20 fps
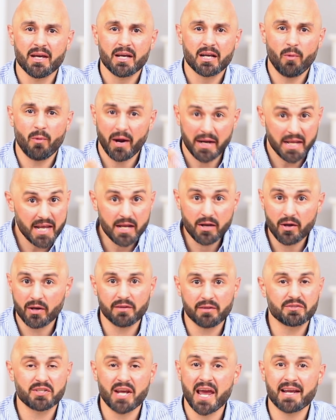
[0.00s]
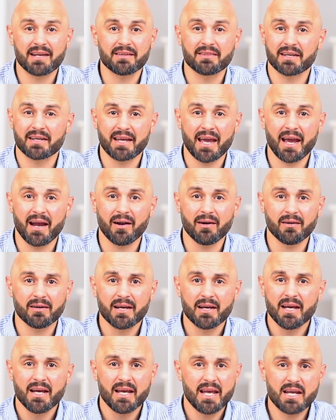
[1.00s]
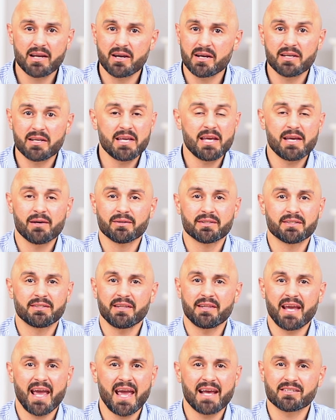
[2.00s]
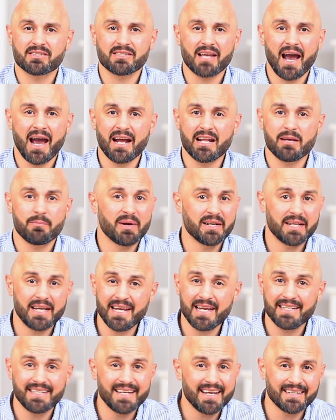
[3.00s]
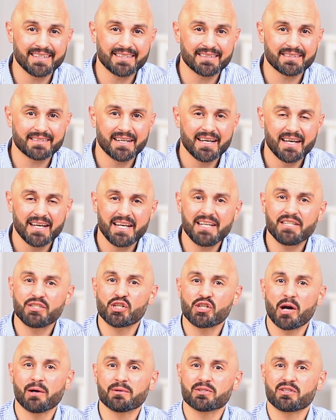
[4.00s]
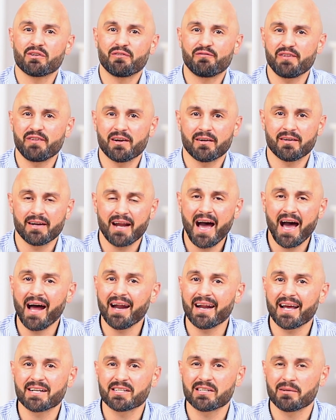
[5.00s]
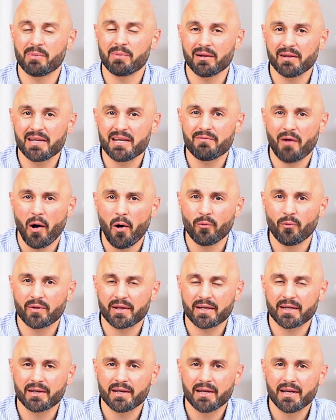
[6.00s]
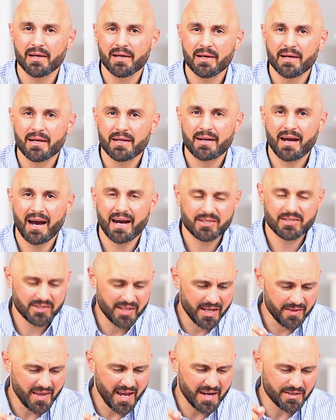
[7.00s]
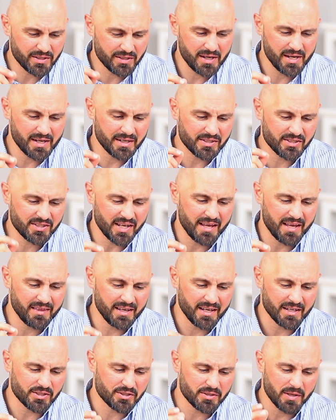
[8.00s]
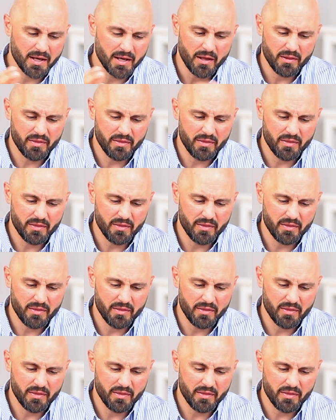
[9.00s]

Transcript: Come on, he could have taken the care. He could have yielded to the anxiety, but he didn't. He chose to fear not and to believe only. Now, I said that to you to say this.